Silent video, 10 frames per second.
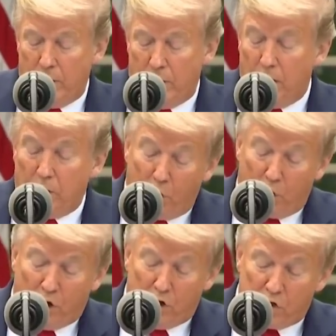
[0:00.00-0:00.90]
Health
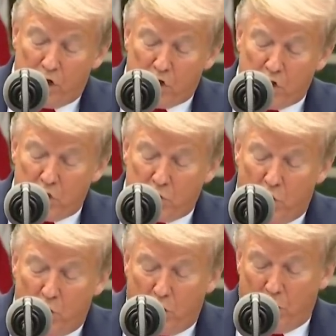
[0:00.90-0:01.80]
Organization's
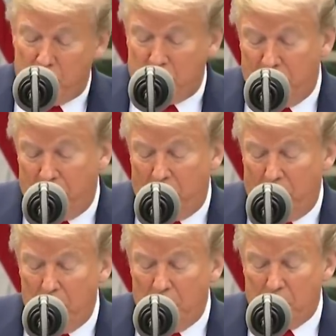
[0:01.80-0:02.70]
role in
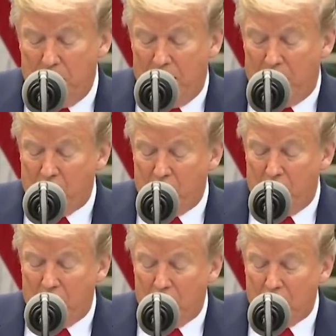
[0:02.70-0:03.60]
severely
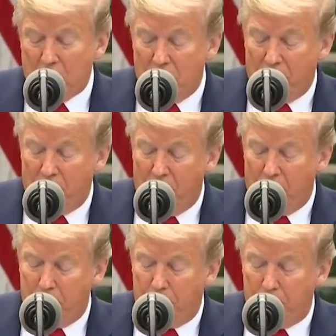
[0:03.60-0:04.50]
mismanaging and covering
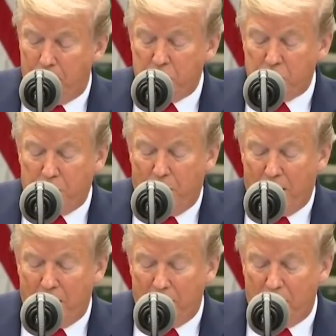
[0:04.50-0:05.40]
up the
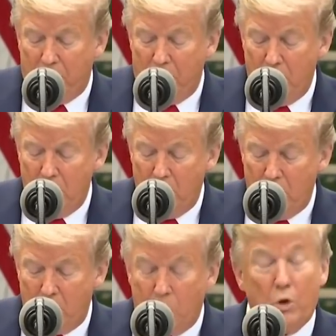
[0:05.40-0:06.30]
spread of the
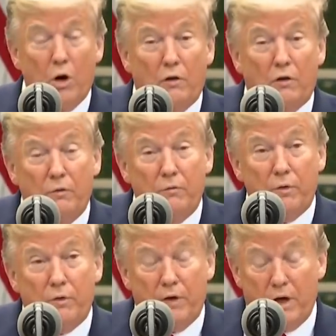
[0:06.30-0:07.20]

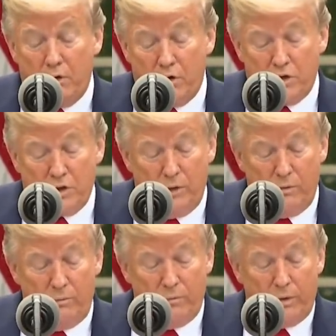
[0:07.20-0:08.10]
coronavirus.
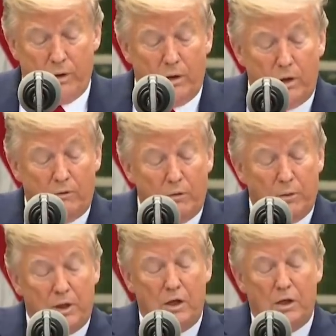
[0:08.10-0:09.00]

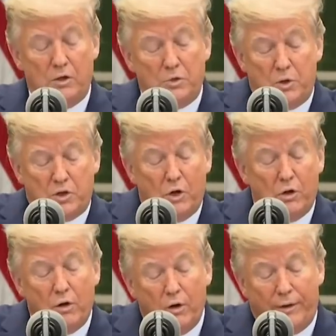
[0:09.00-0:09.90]
Everybody knows what's
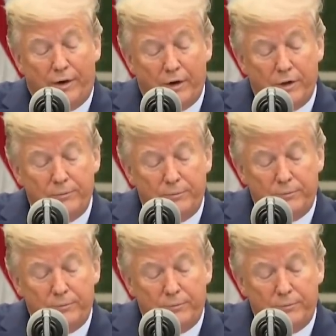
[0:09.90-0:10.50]
going on there.